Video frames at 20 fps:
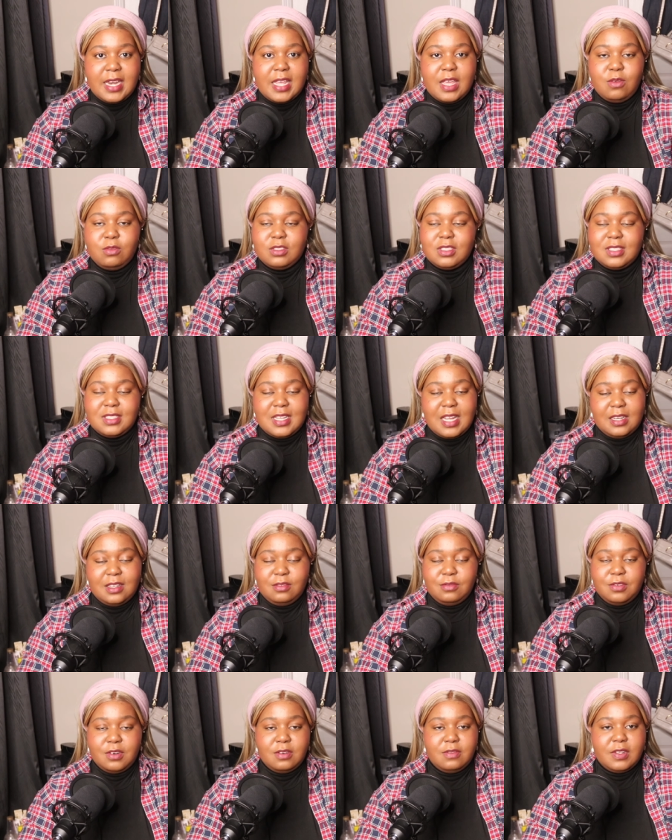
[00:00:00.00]
He was just standing in
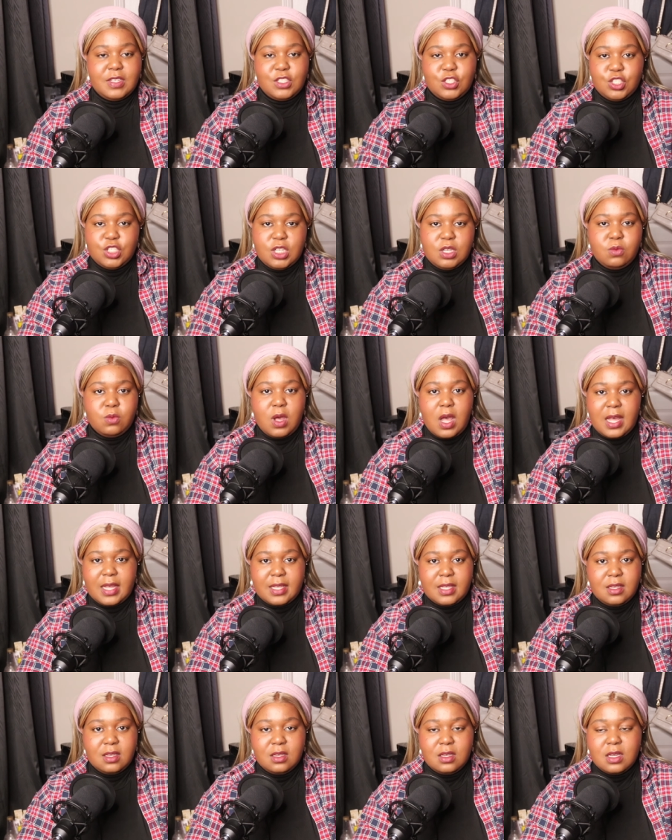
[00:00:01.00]
front of his G
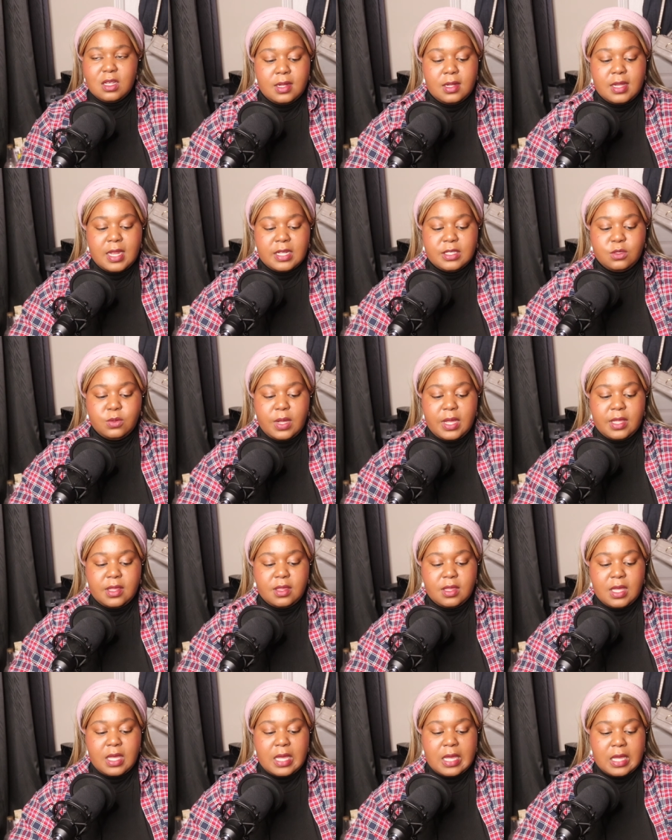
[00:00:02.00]
Wagon. That's why I
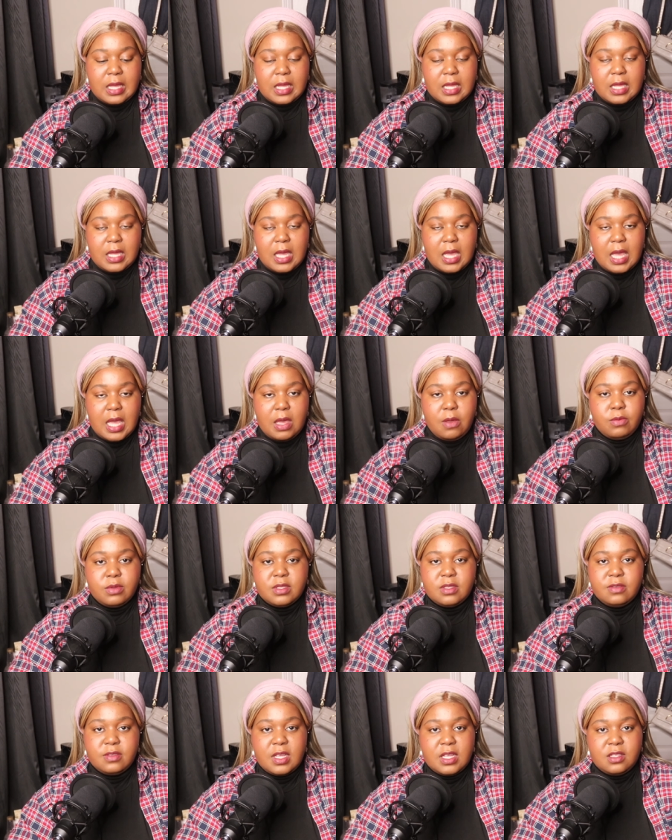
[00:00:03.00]
think it
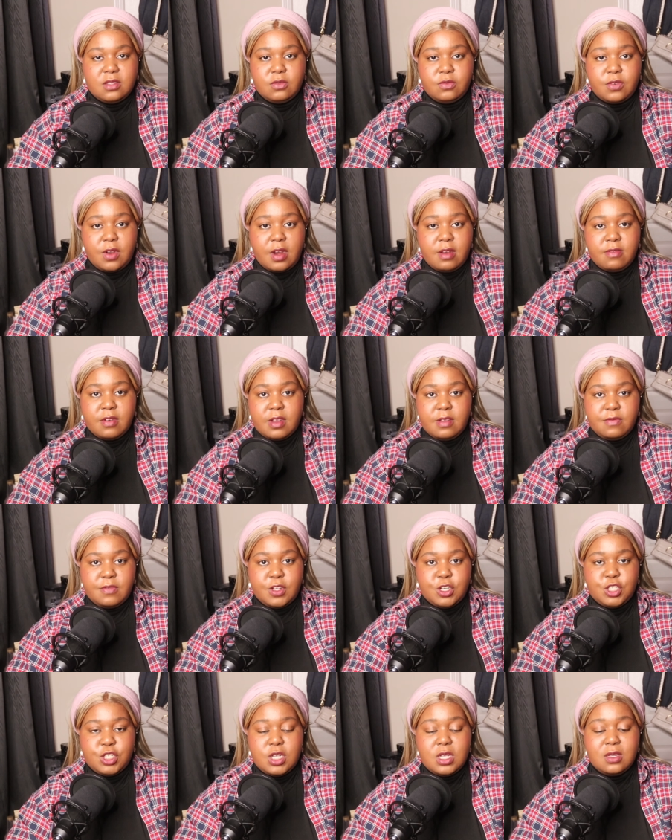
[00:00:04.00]
was it's very, very
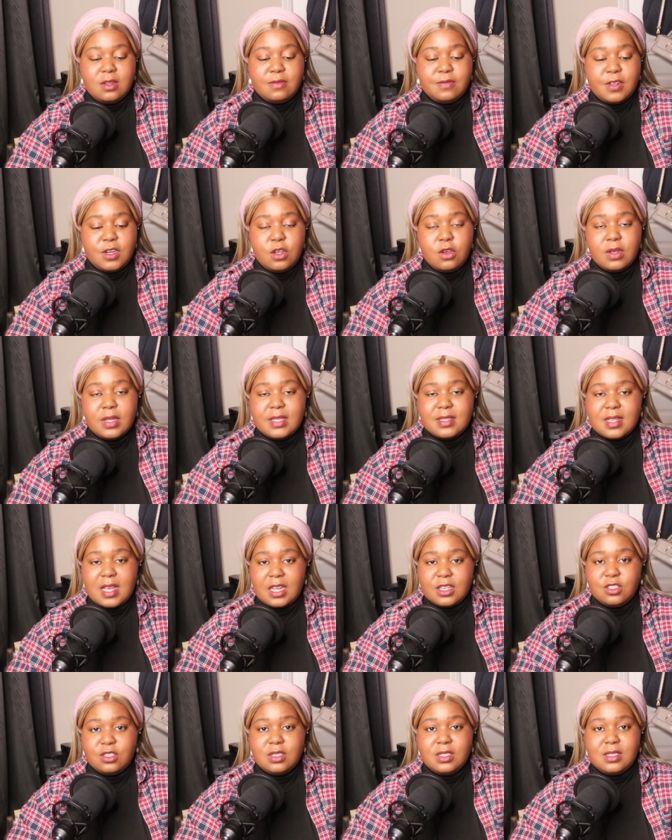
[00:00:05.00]
fishy. The video is
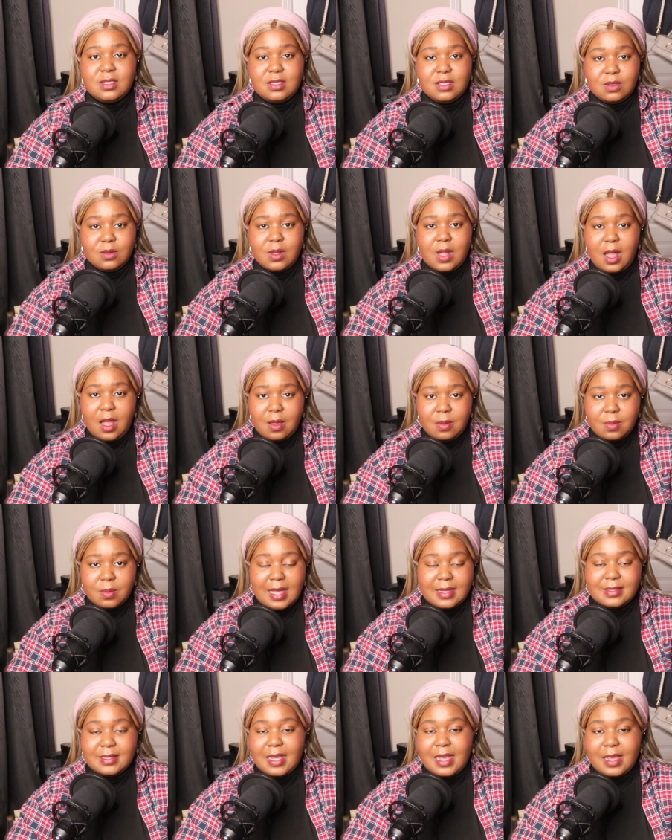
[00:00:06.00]
actually still up
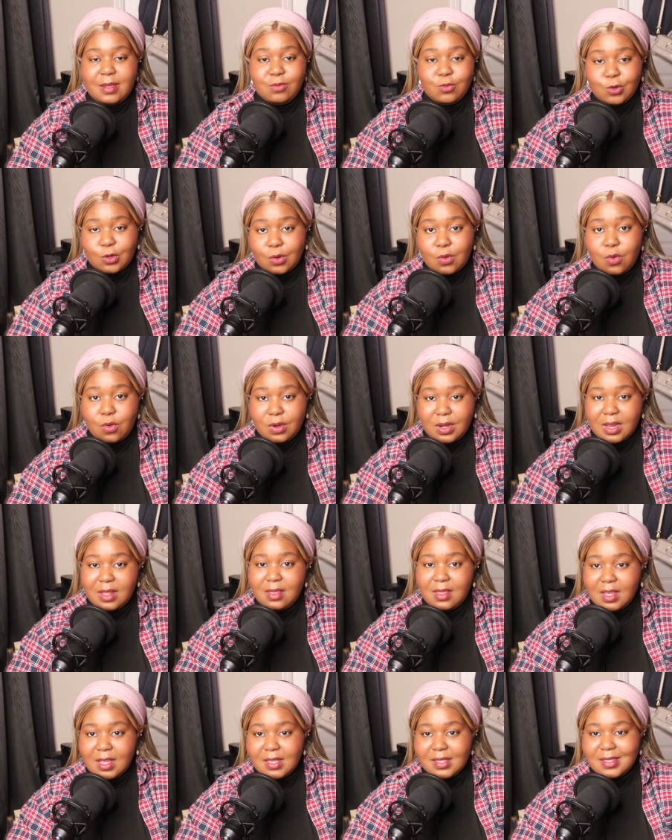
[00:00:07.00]
as I am
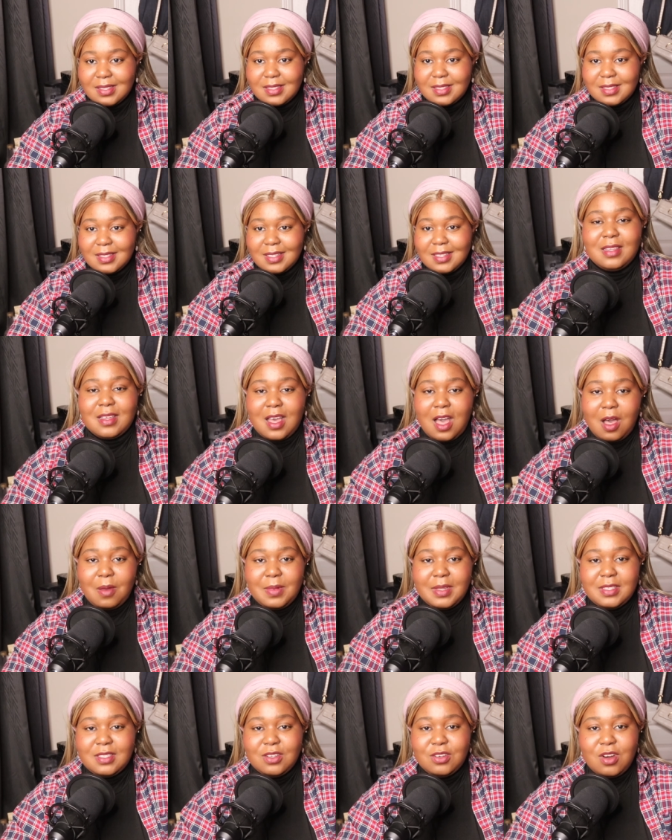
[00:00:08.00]
recording this. The
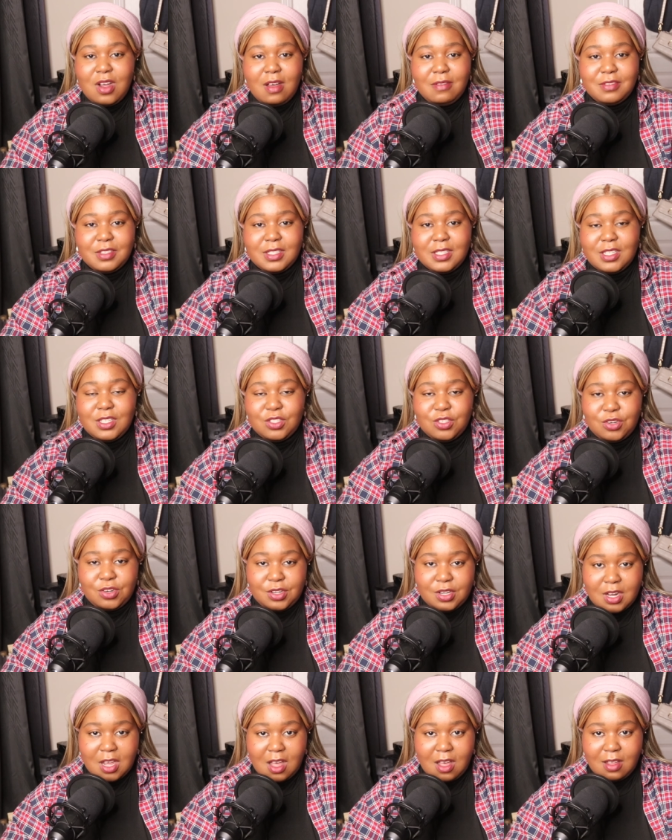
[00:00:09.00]
comments are obviously
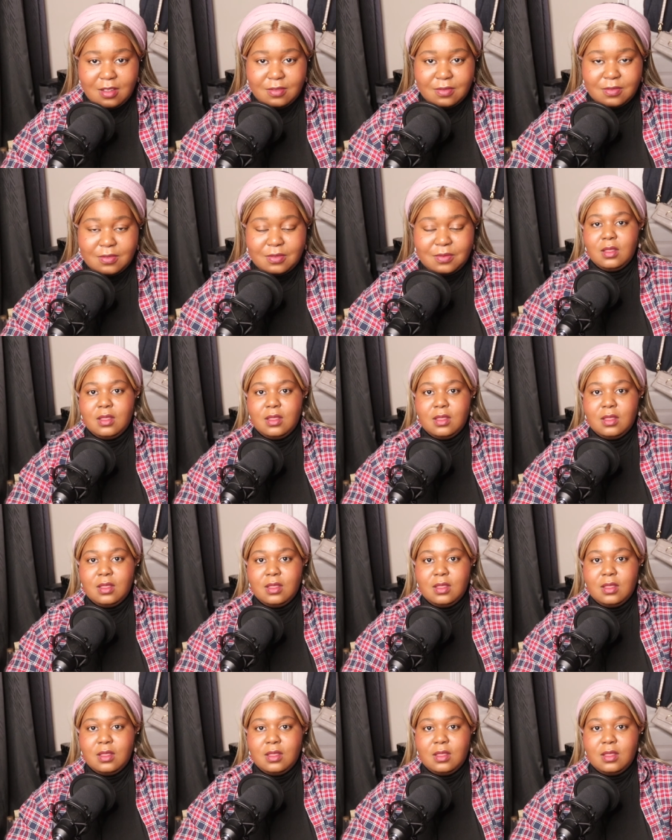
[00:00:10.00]
turned off.